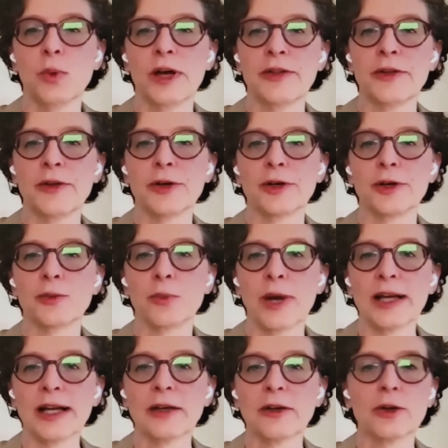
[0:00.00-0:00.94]
whether
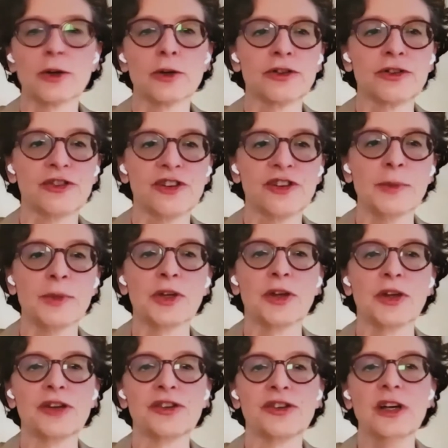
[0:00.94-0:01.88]
regular or
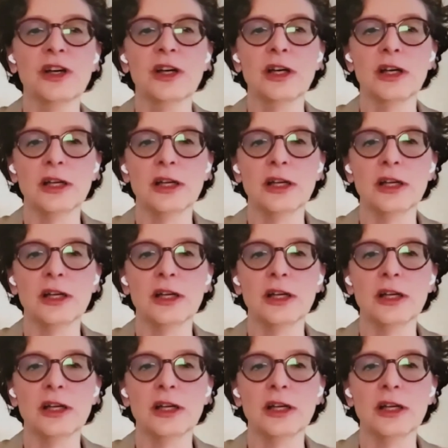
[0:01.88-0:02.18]
stimulus,